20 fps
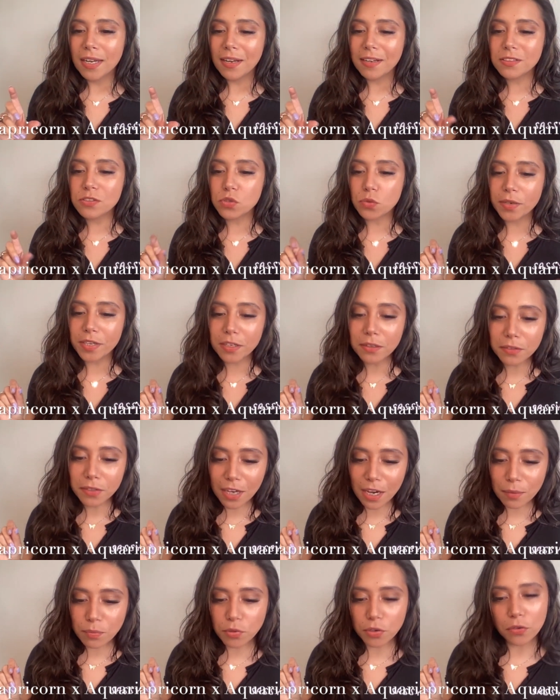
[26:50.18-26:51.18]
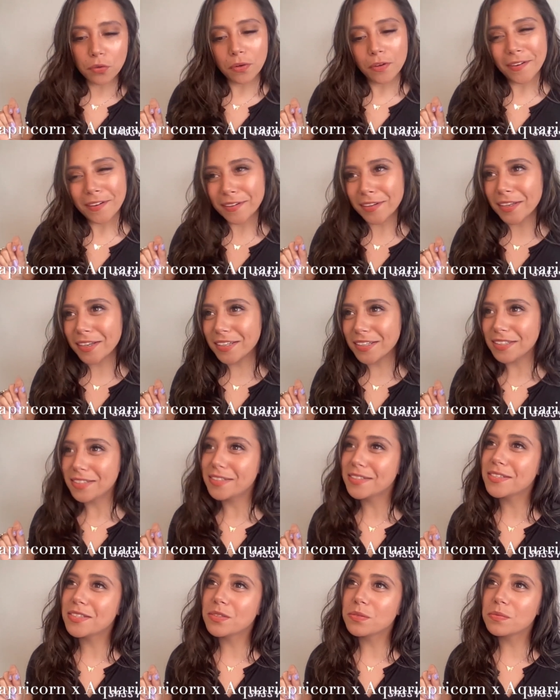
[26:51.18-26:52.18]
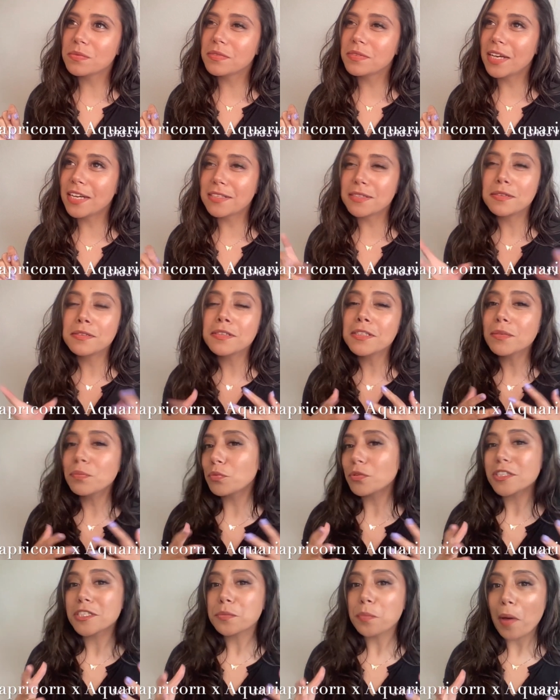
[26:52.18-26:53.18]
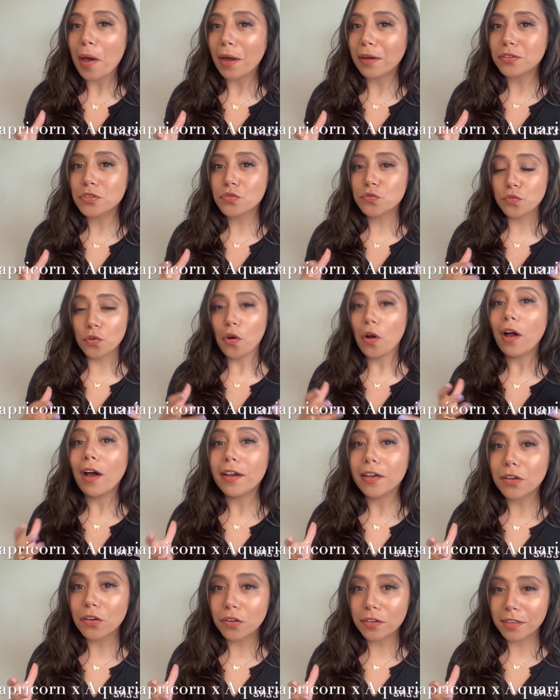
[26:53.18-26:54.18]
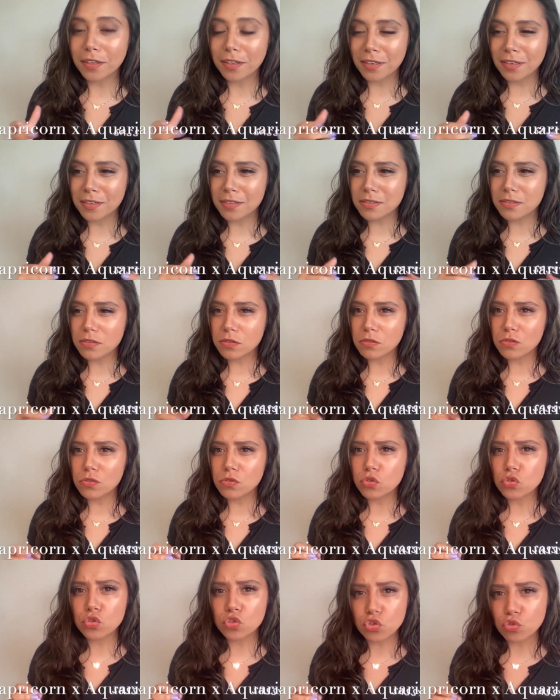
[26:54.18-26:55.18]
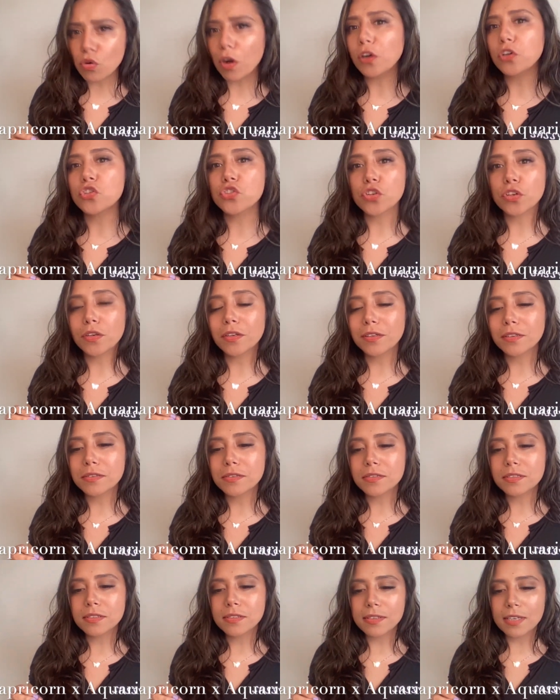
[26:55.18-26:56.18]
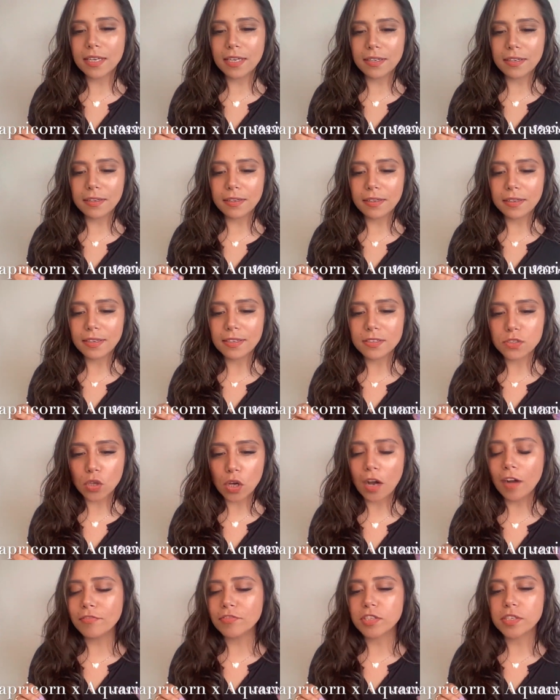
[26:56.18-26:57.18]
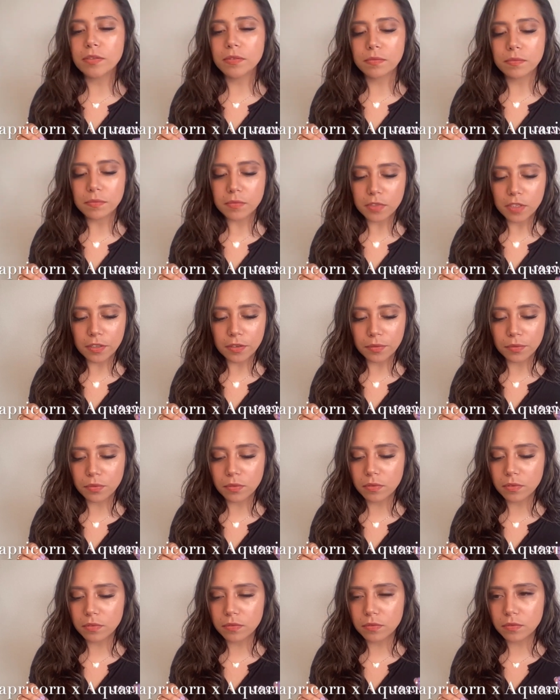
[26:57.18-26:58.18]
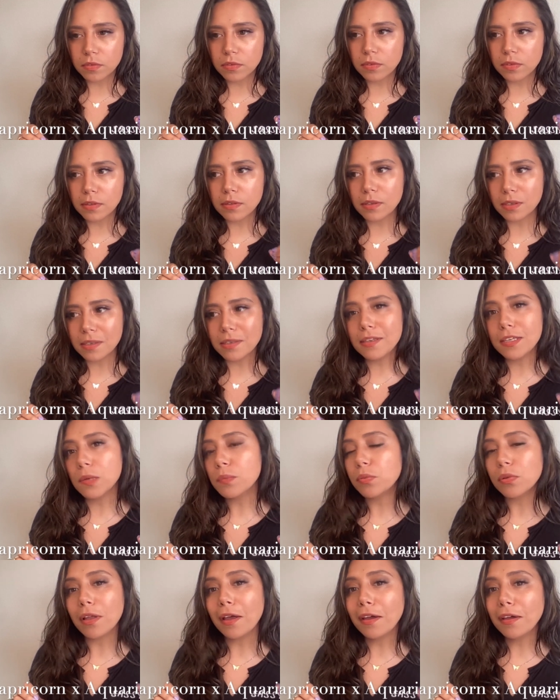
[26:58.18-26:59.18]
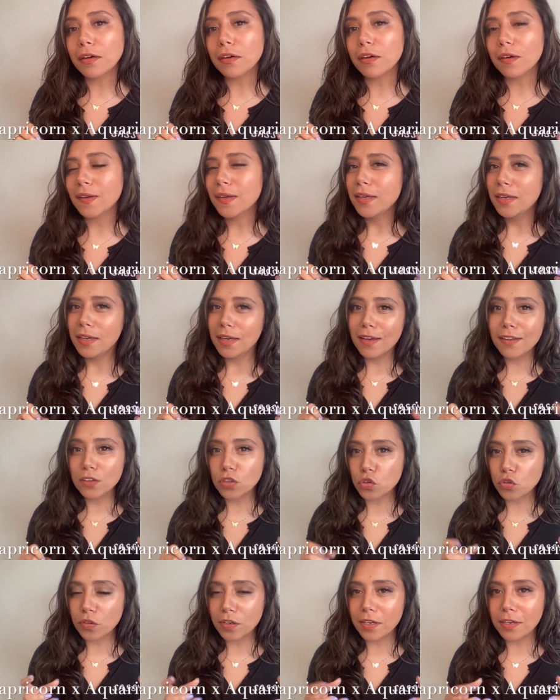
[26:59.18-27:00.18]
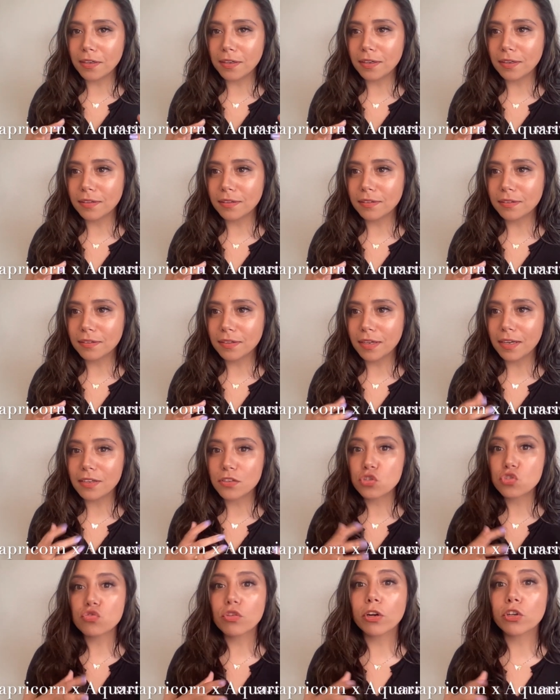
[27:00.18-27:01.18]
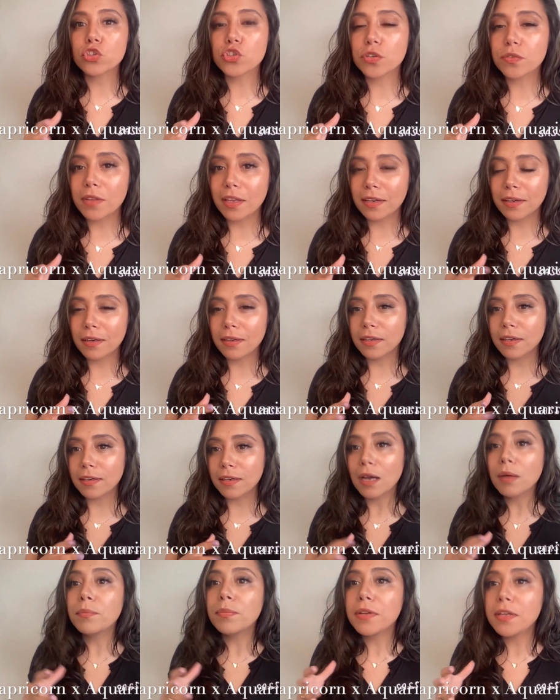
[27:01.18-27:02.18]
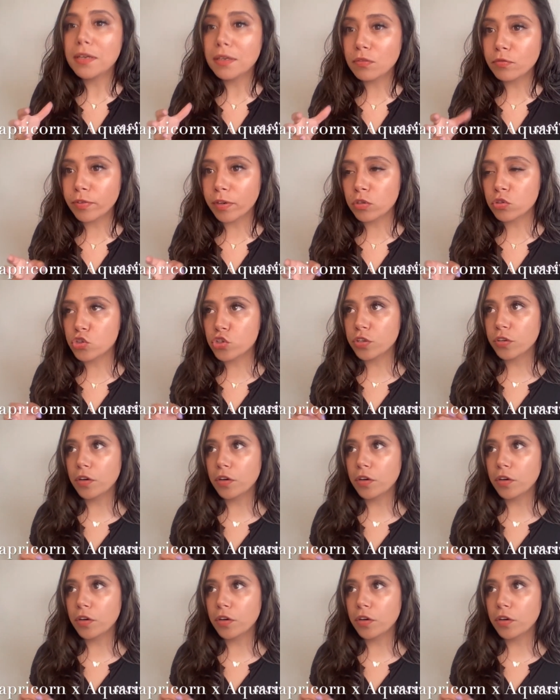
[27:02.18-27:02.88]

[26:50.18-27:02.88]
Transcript: And so here Capricorn is has a deep respect for hierarchies, structures. It is often, you know, the key player in creating a structure that a, a company can function